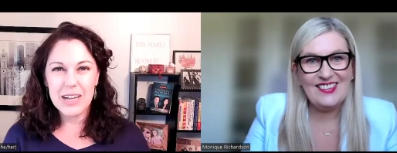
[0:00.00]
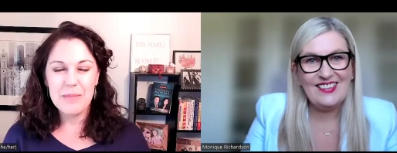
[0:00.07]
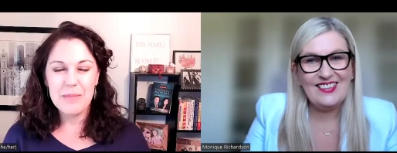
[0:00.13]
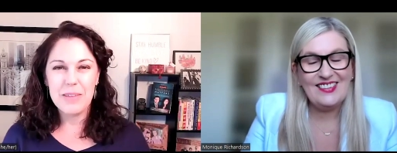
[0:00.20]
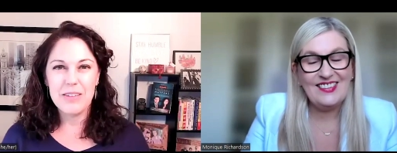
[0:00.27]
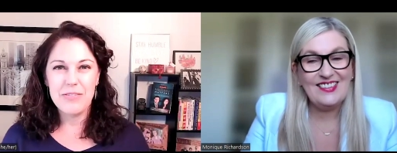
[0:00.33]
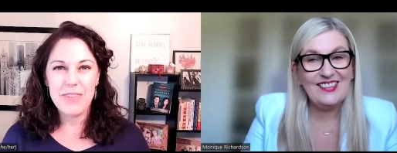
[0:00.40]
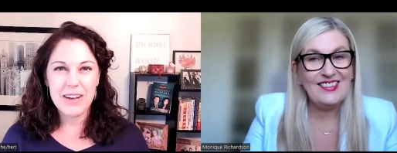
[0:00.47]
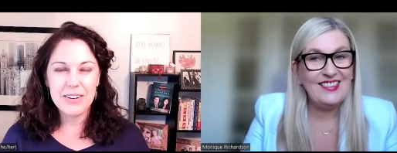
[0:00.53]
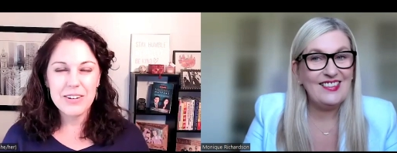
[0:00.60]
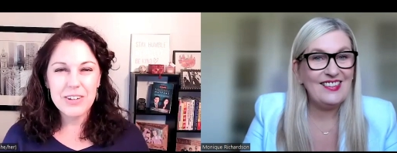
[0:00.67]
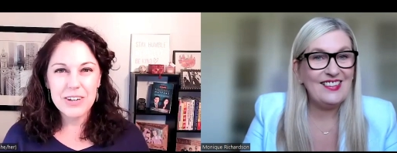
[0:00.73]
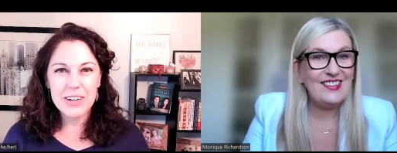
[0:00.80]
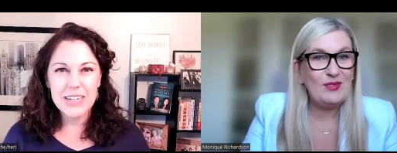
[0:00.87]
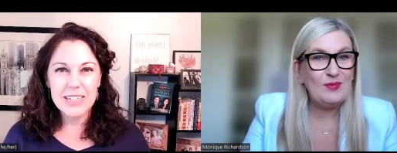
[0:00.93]
Speaker 1: I'm the
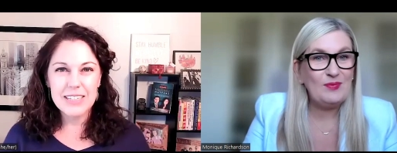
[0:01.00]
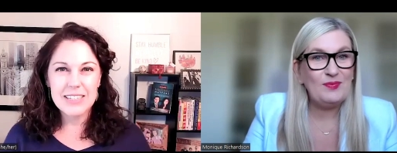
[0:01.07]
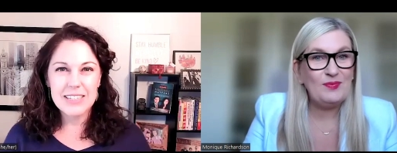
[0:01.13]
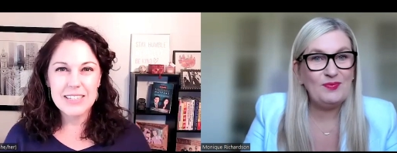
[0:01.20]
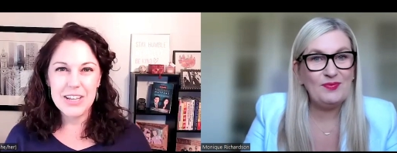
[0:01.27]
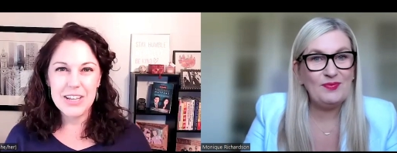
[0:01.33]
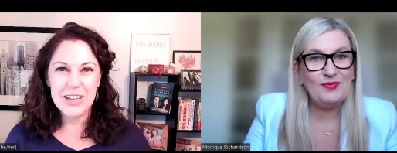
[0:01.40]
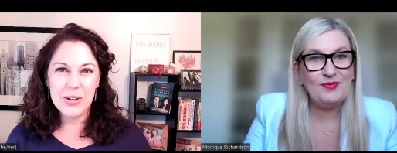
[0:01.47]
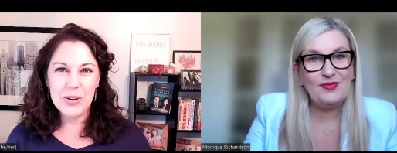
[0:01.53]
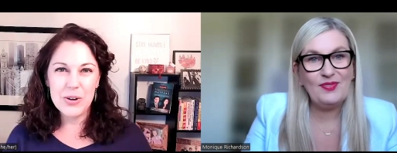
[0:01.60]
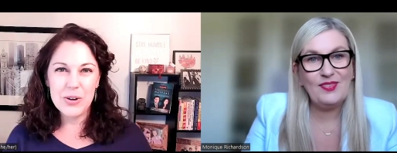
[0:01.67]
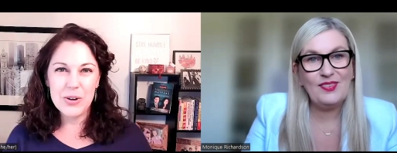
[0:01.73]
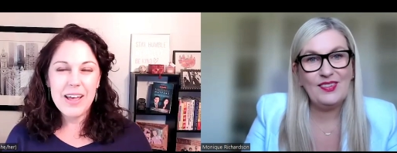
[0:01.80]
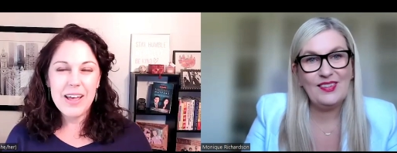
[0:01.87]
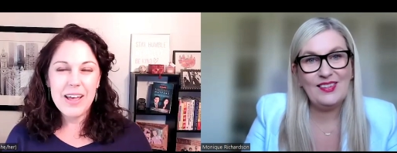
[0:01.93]
founder and
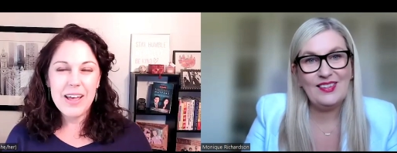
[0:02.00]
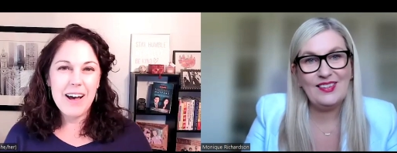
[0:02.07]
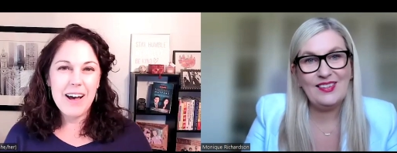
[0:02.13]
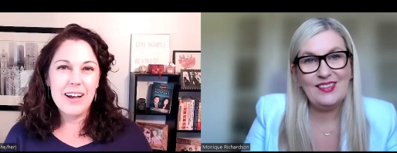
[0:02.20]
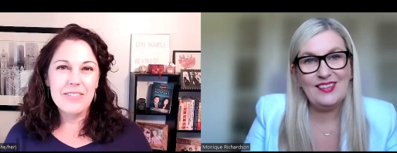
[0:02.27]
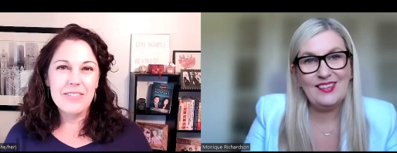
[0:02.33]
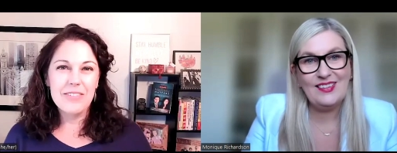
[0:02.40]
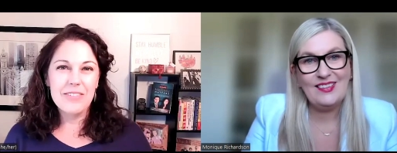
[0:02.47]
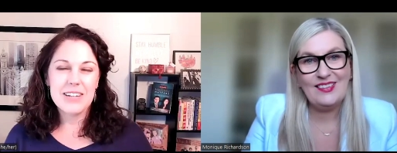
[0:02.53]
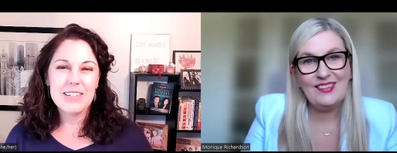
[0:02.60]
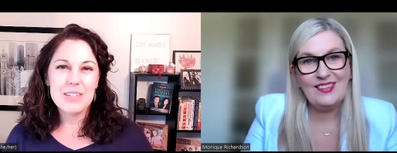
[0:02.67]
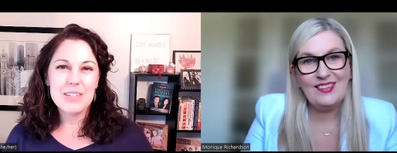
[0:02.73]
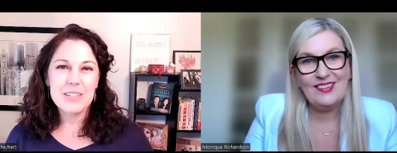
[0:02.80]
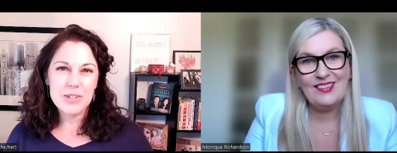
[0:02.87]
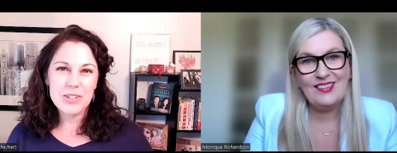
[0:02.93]
CEO of the
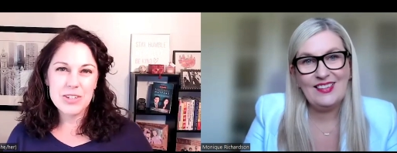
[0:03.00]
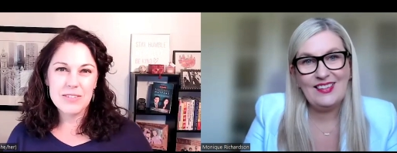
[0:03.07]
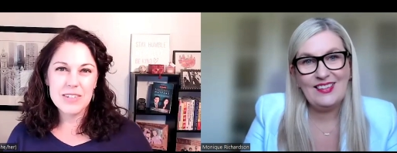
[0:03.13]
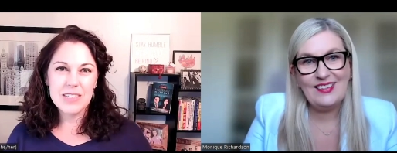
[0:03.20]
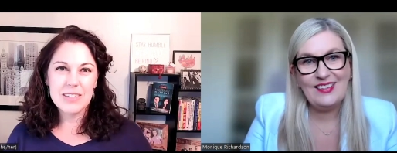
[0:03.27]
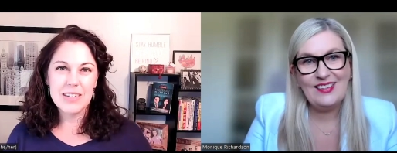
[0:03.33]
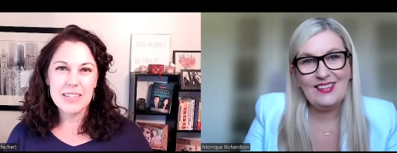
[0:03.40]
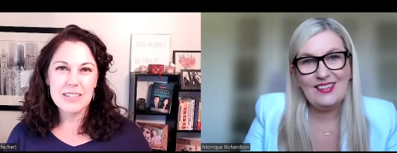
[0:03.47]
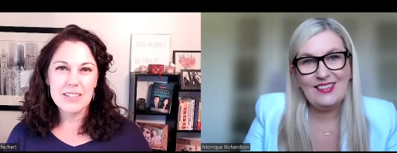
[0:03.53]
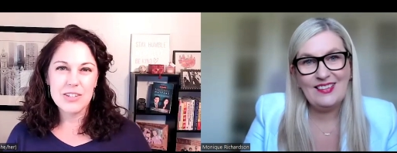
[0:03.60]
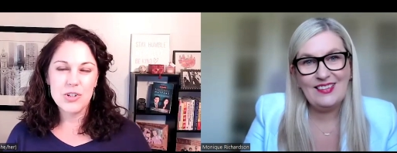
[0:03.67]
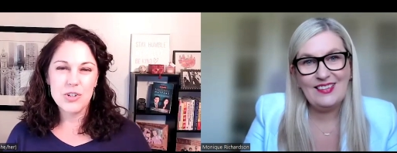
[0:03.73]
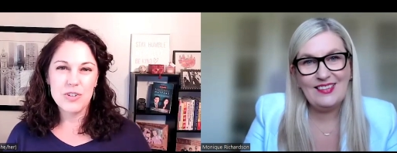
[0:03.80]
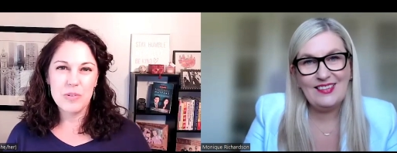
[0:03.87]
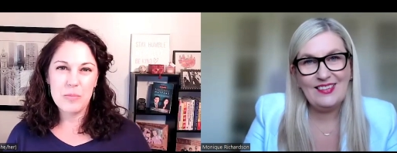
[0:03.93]
Customer Service
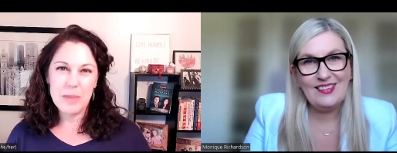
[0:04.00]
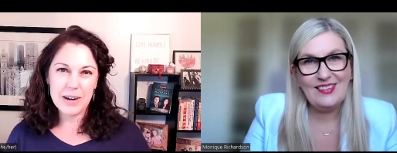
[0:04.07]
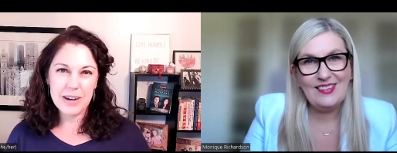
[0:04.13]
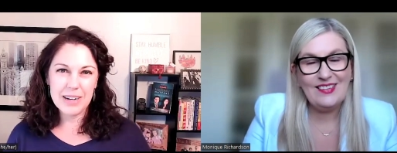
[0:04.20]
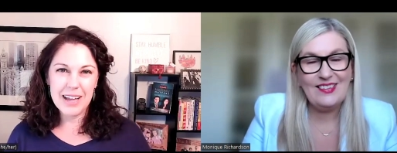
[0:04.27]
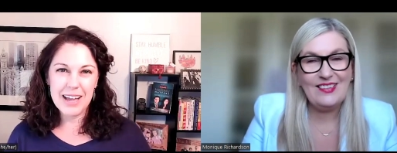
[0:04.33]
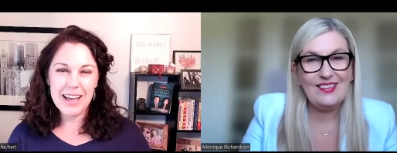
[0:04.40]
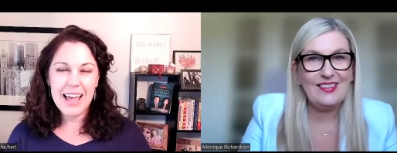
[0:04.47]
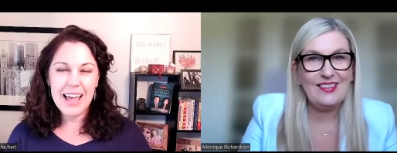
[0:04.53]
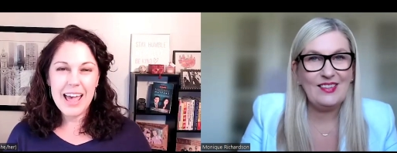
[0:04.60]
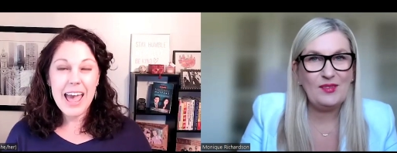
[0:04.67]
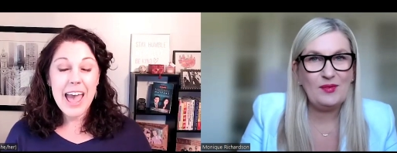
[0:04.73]
Institute of America.